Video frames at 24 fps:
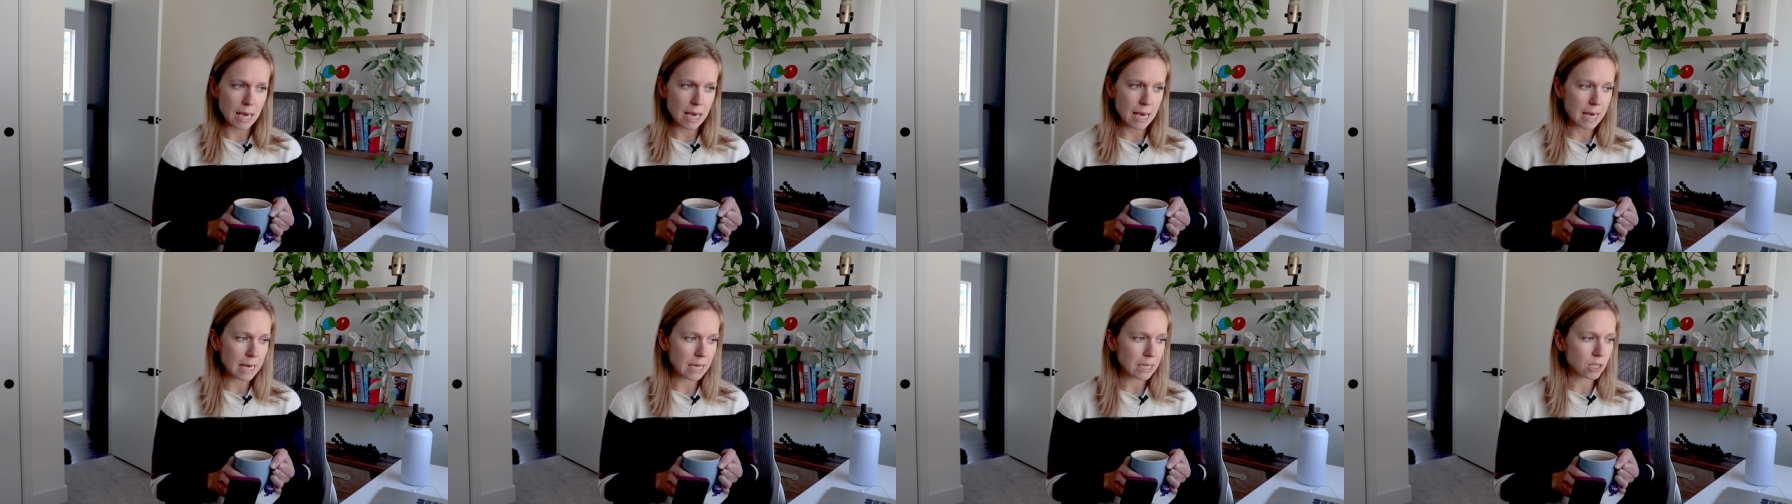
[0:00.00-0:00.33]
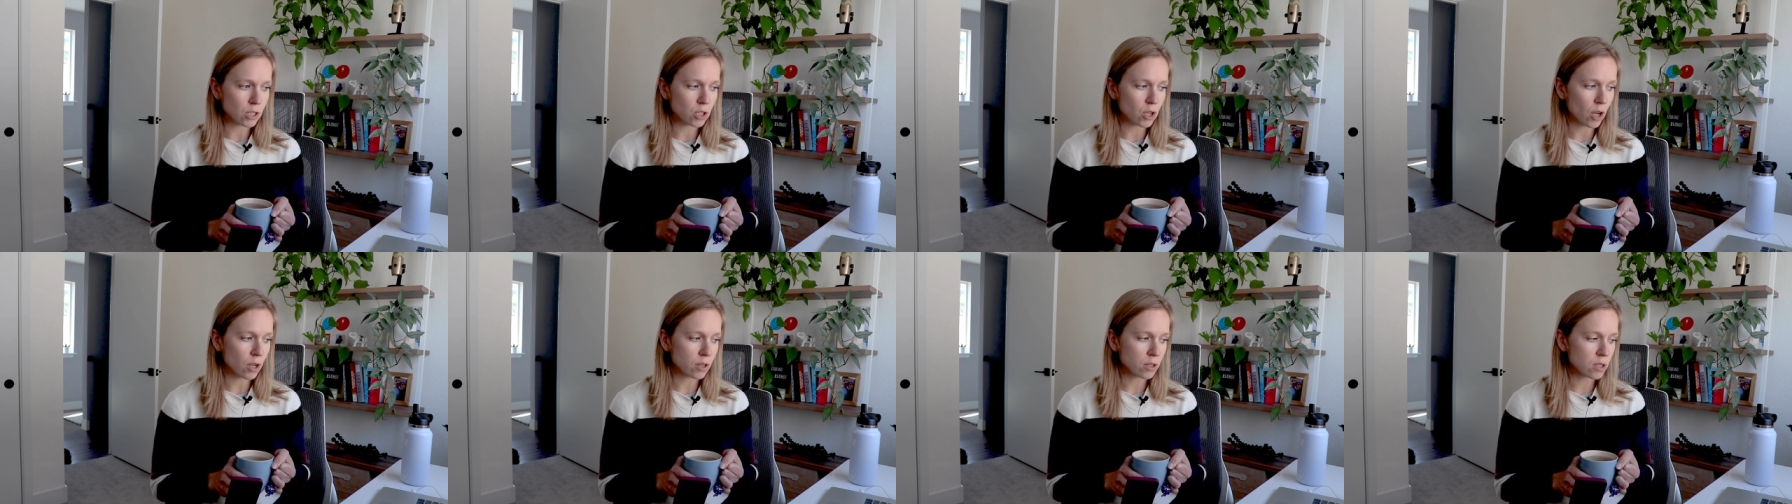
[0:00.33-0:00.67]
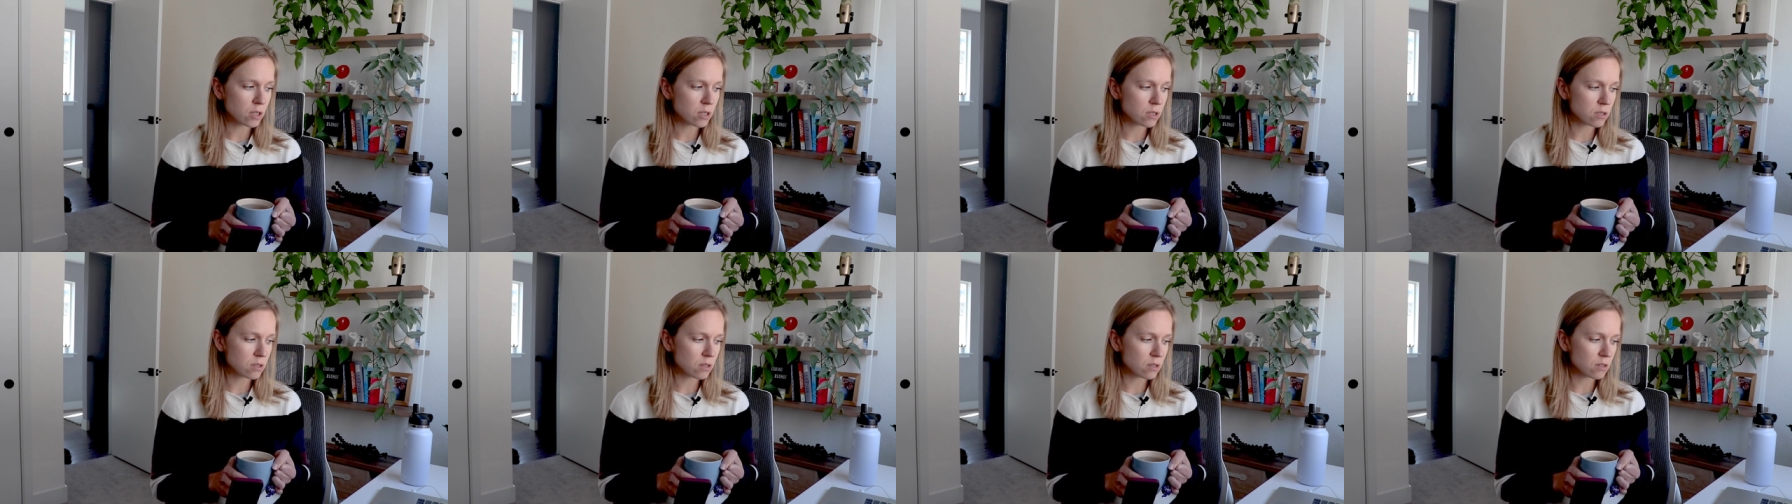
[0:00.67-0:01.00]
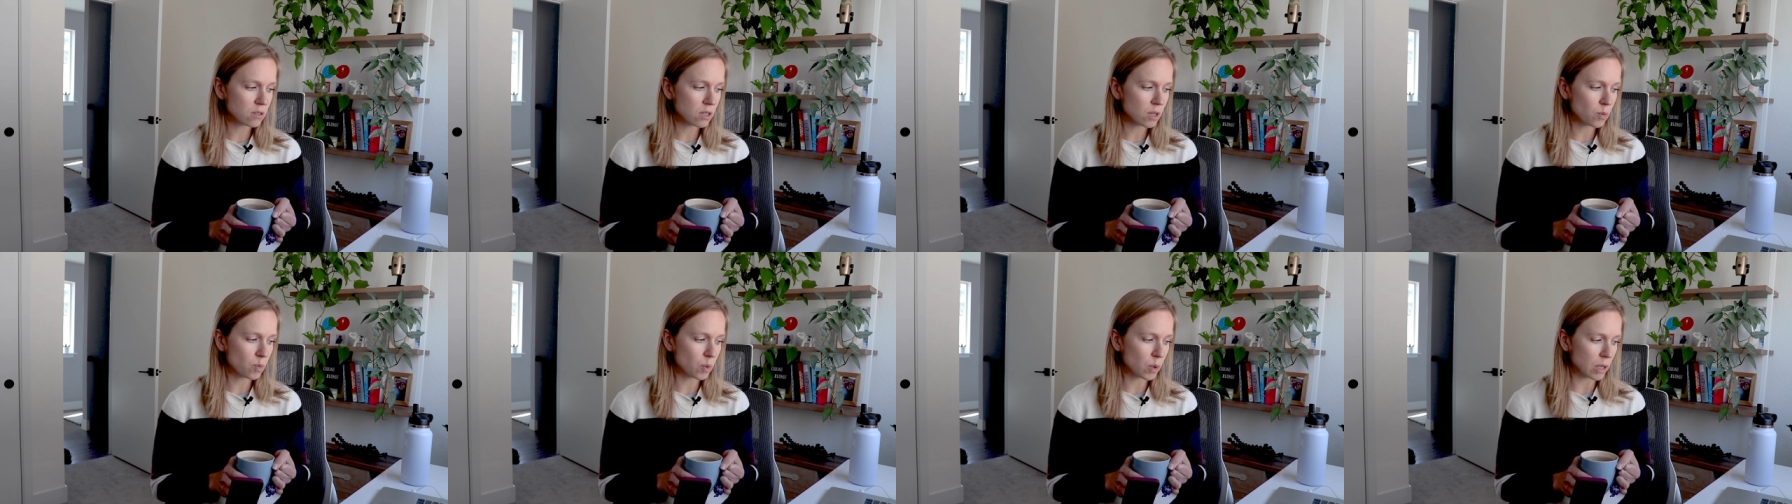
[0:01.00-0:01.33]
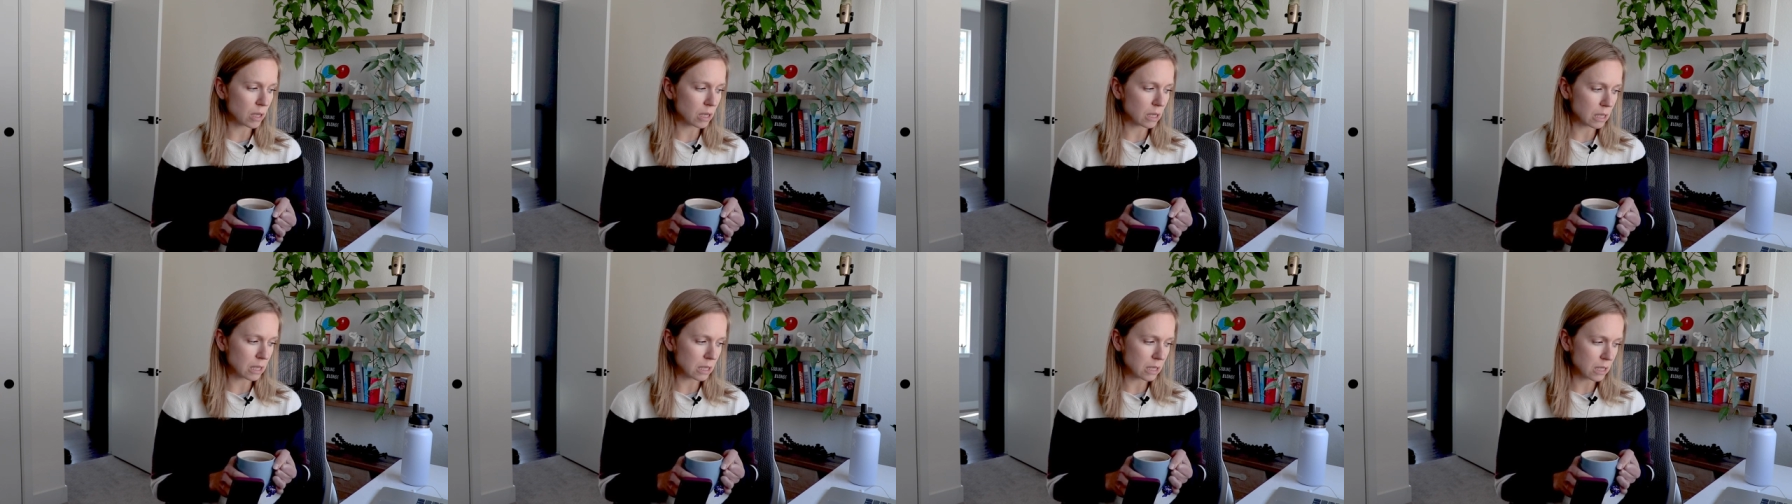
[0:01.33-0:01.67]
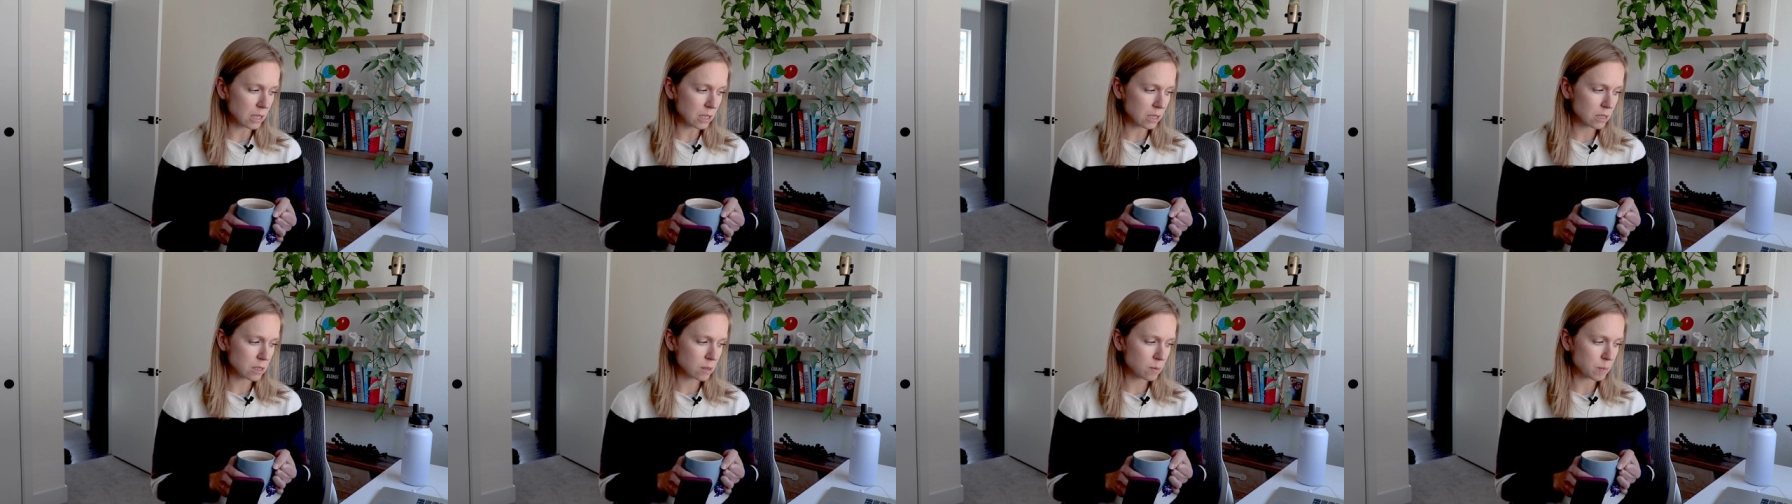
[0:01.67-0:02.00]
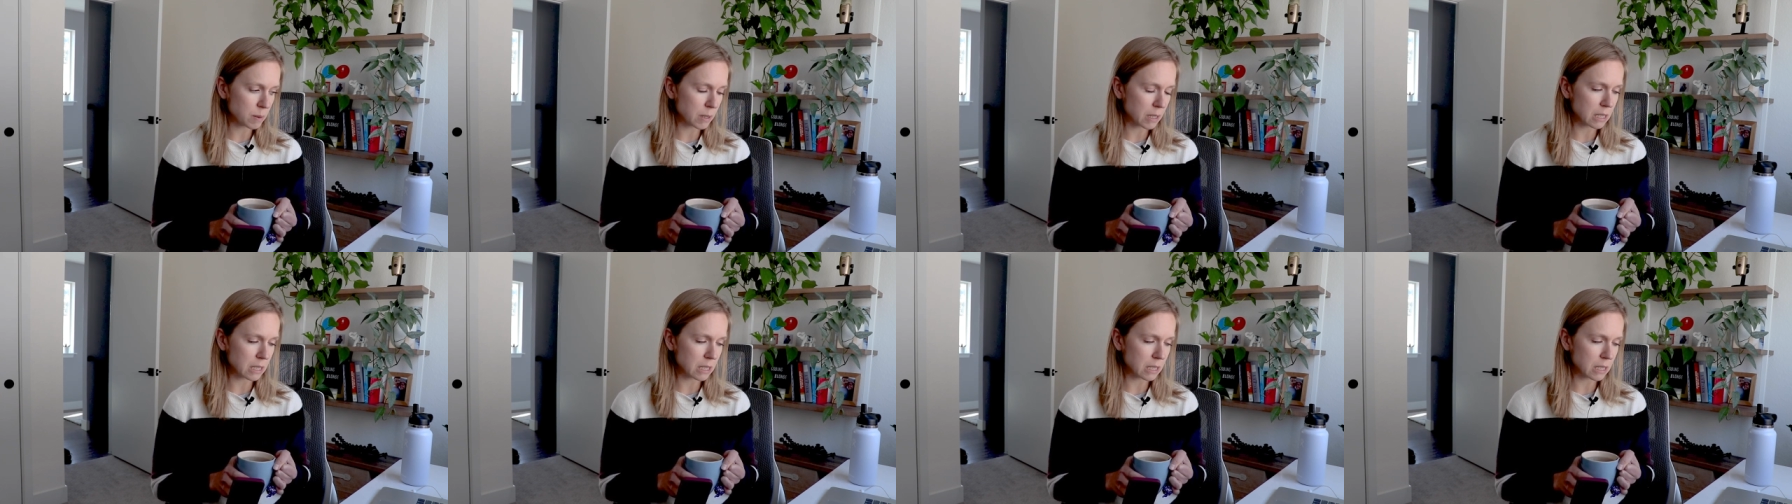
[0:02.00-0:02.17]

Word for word: and not necessarily with Linux,